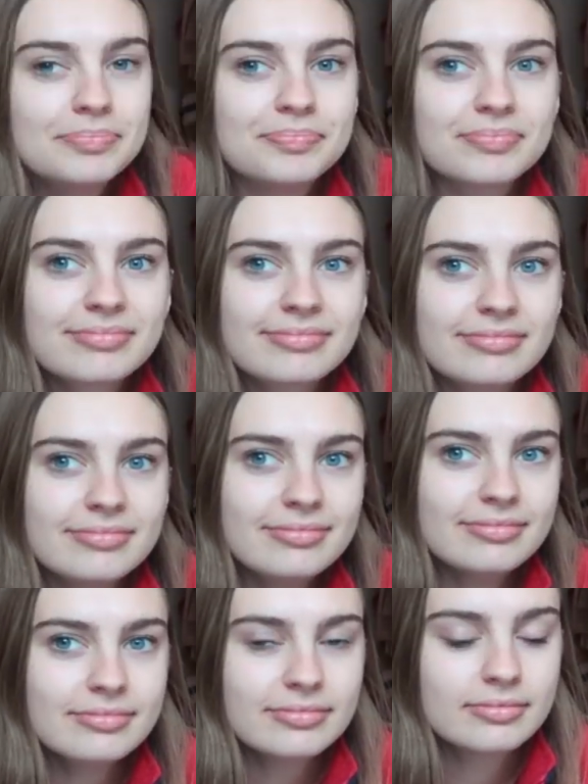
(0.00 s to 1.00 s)

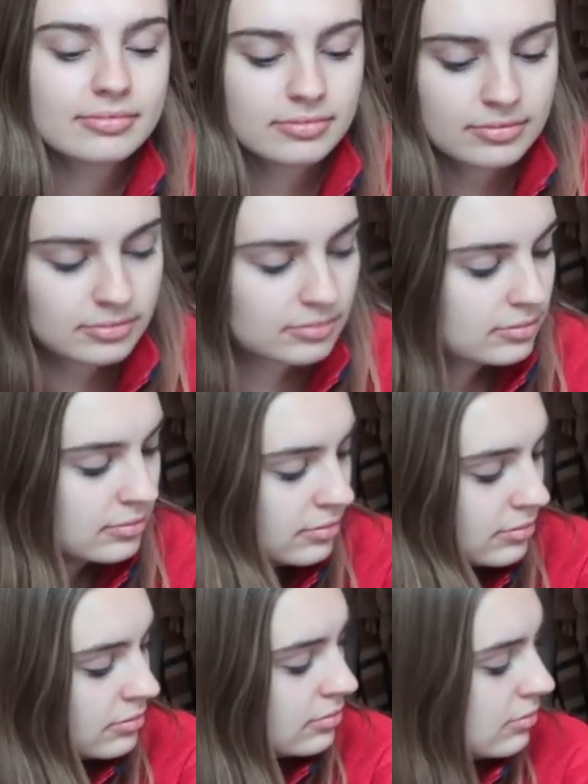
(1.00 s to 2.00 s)

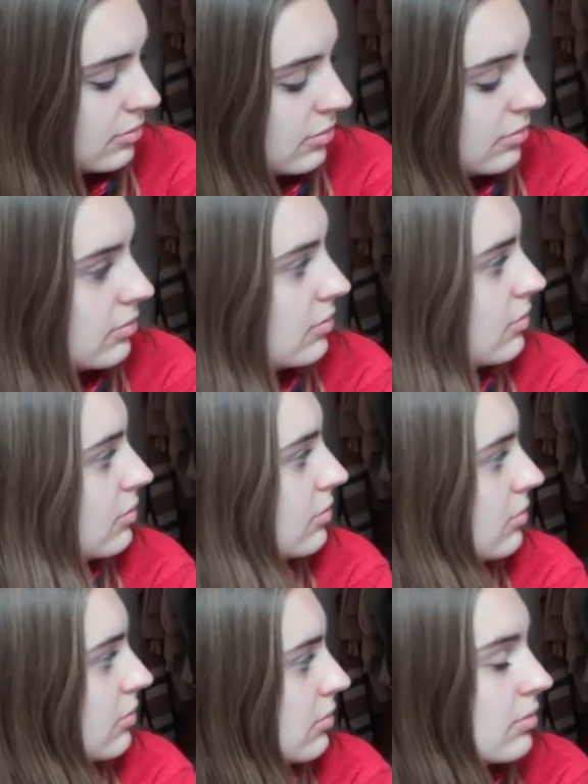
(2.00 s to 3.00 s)

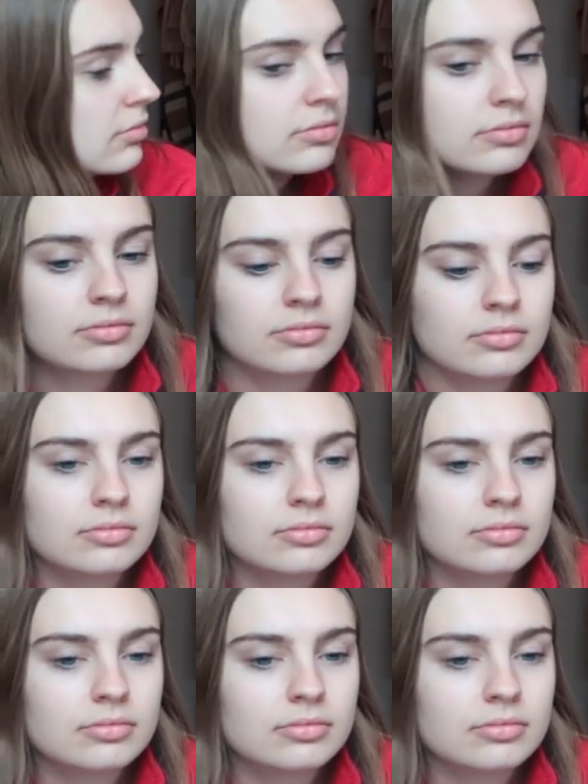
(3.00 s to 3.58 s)
(not speaking)